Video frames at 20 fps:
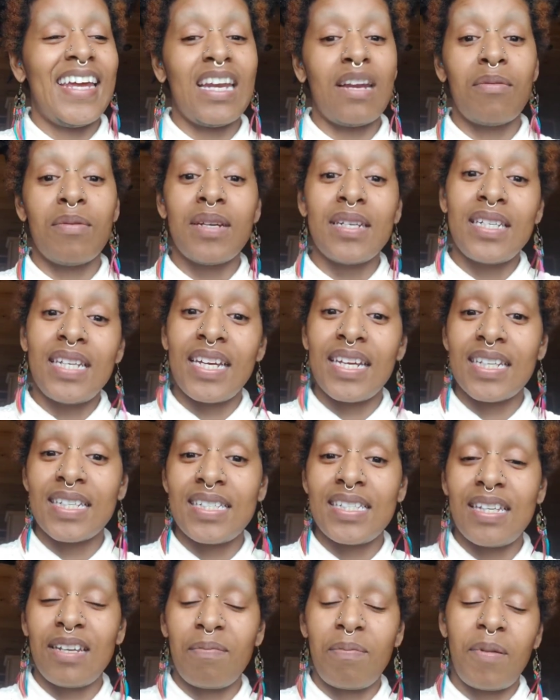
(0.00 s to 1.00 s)
And I'm going to take a
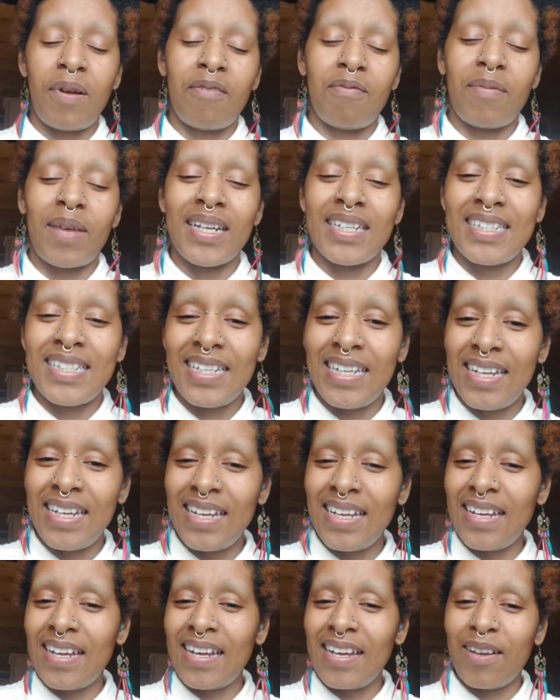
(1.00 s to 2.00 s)
sip of my
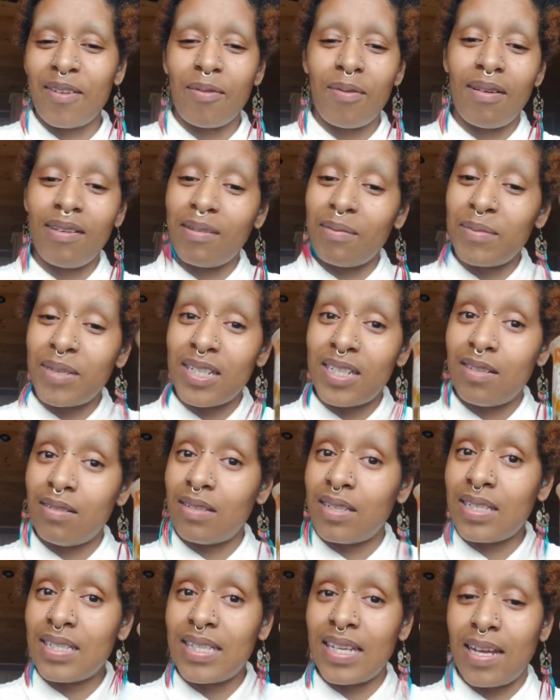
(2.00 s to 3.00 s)
tea. You're welcome to
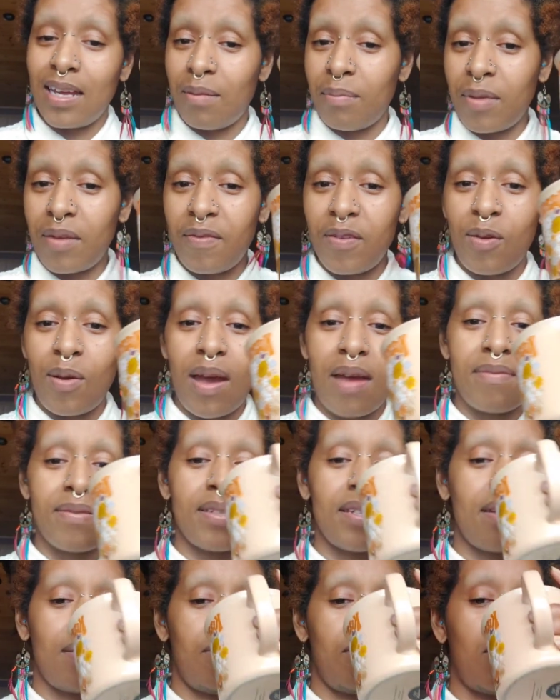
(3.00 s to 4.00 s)
do the same if you have
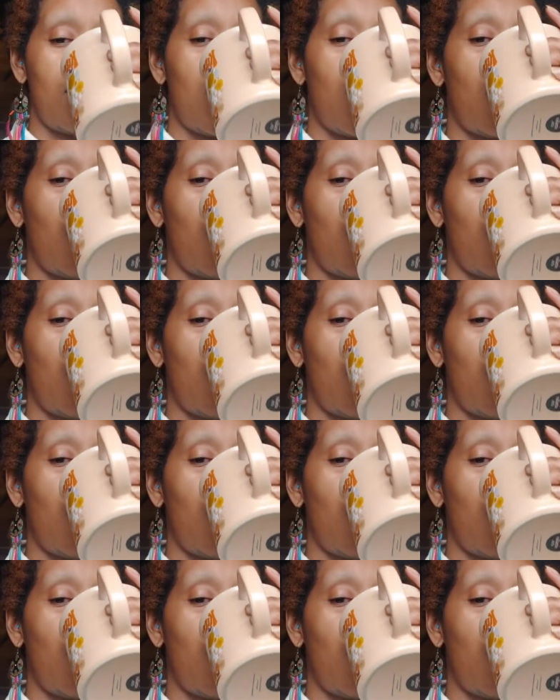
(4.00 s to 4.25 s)
some.